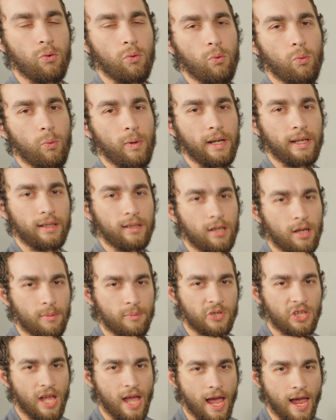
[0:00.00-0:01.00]
When it
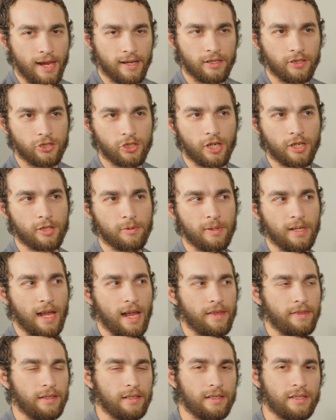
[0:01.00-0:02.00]
comes to height adjustment, I
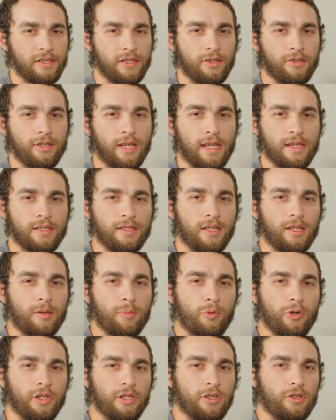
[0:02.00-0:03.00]
think Steelcase did a
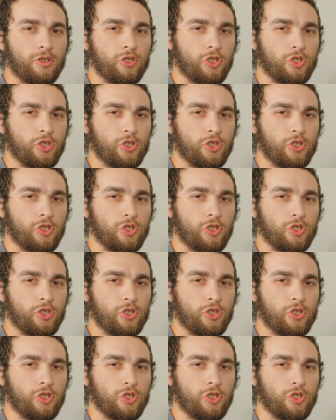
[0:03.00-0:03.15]
pretty good